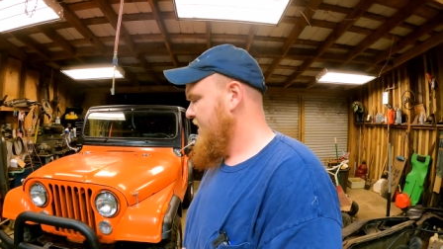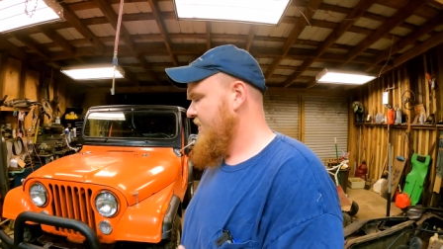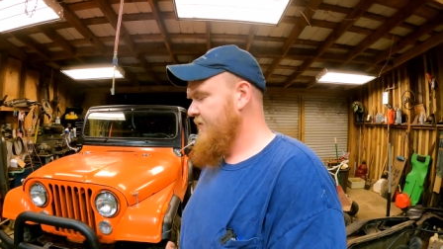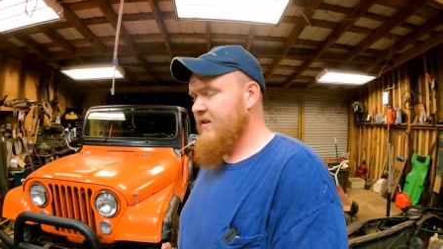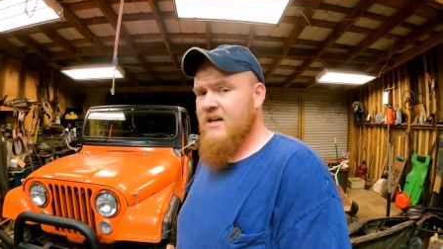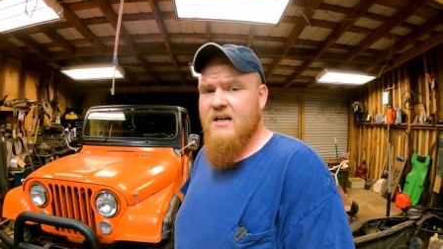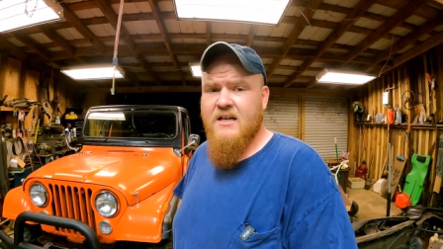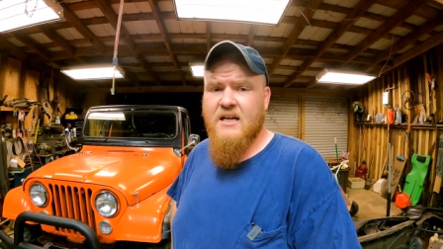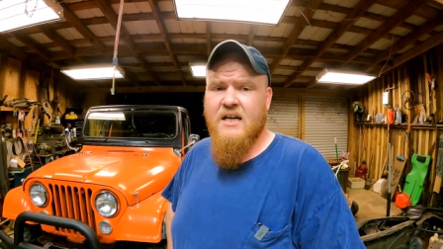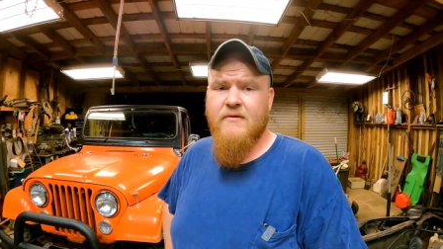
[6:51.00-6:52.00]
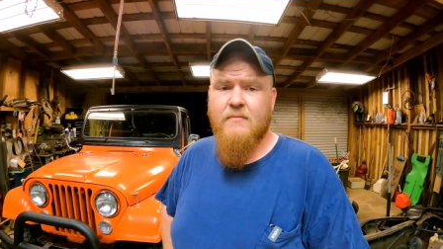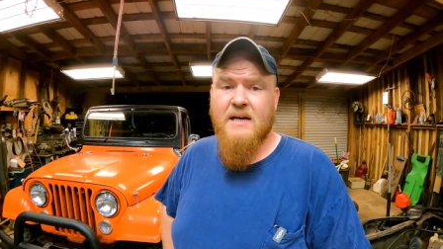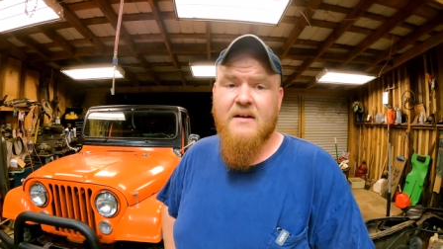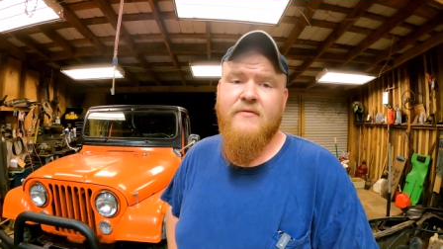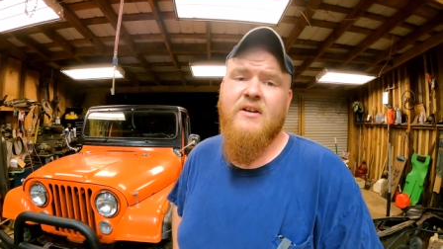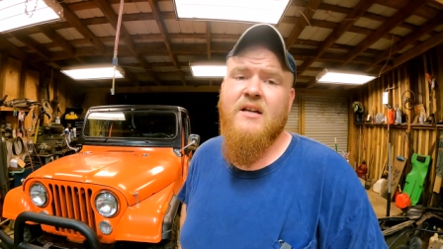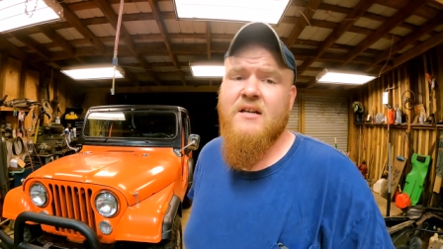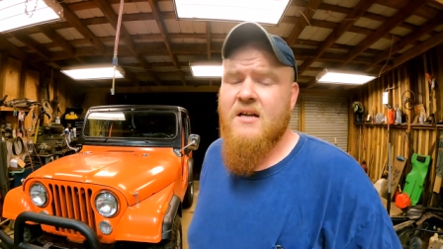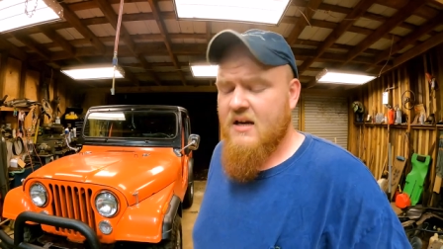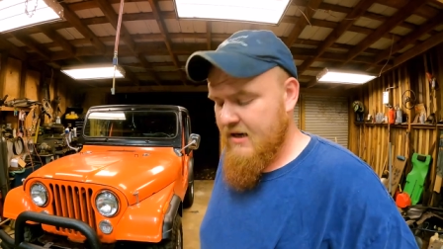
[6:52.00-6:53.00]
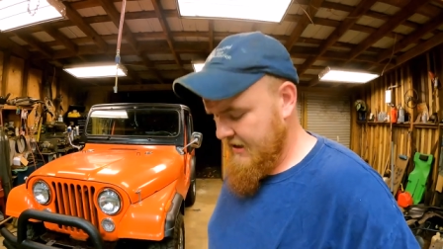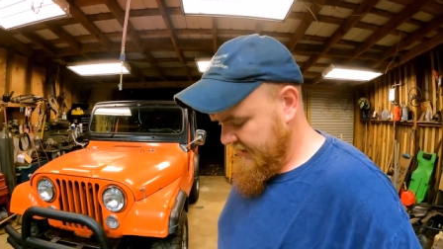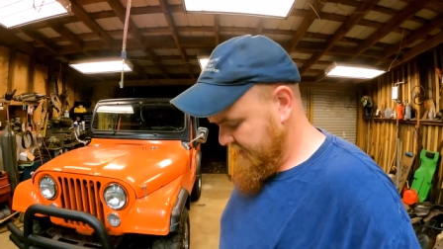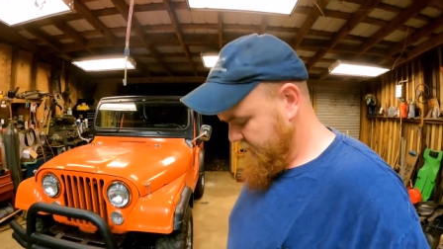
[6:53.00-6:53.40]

if I can have a mad fit, and